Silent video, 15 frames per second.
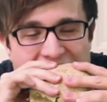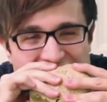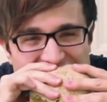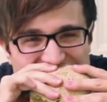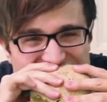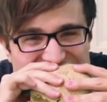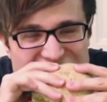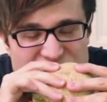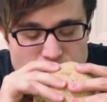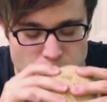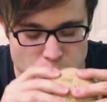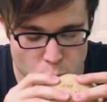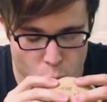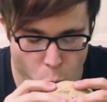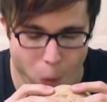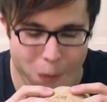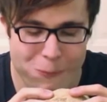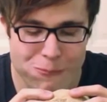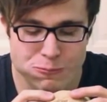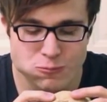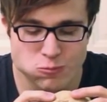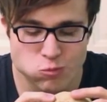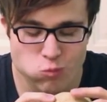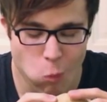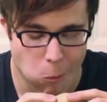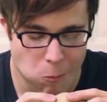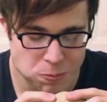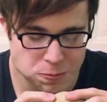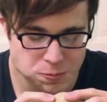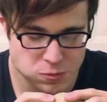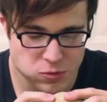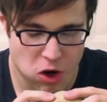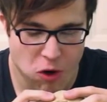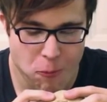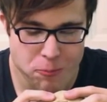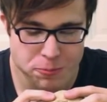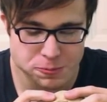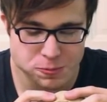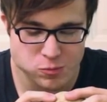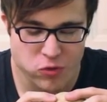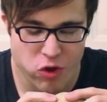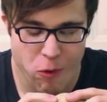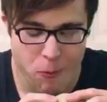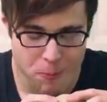And during this, he planted his first garden and he